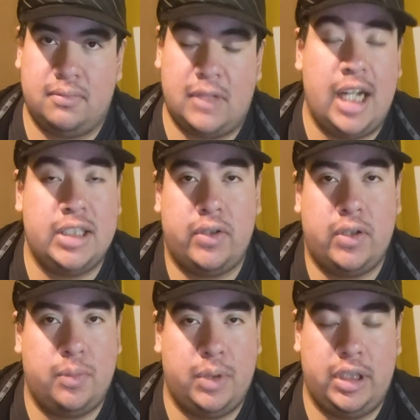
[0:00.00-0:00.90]
I don't
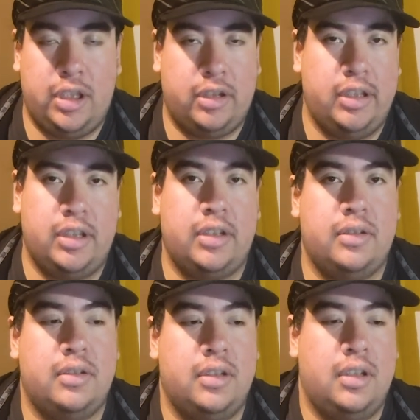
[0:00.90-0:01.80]
know what you're going
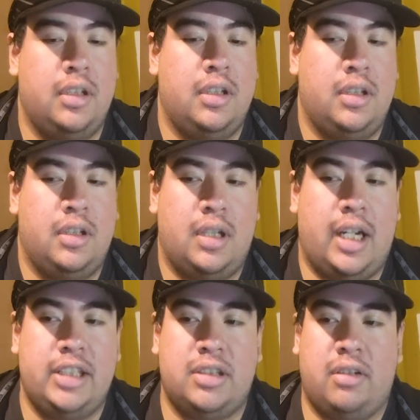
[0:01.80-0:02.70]
through.
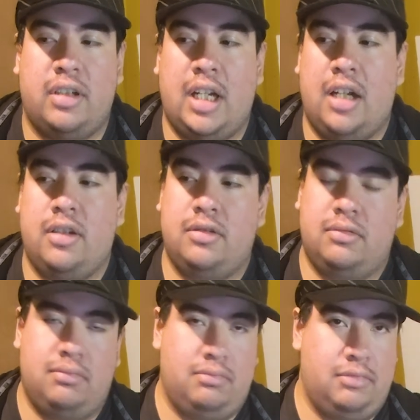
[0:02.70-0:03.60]
I don't know how
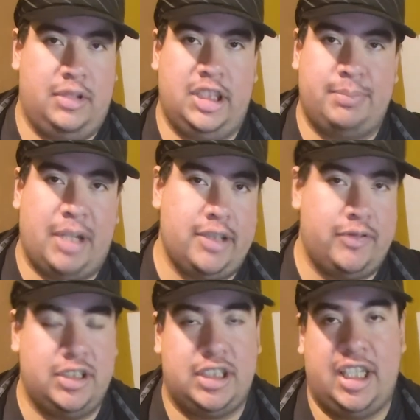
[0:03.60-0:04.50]
these past
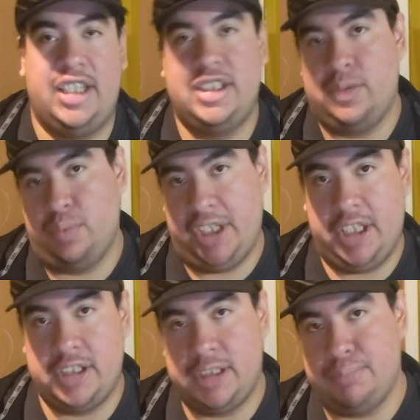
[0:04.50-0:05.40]
few days,
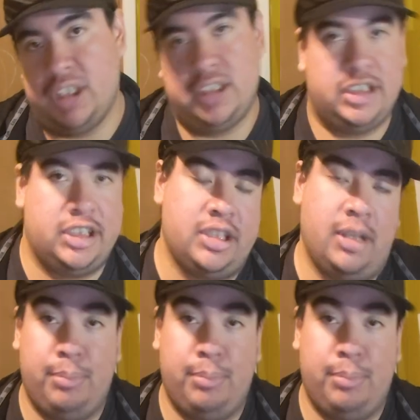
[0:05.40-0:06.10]
weeks, months,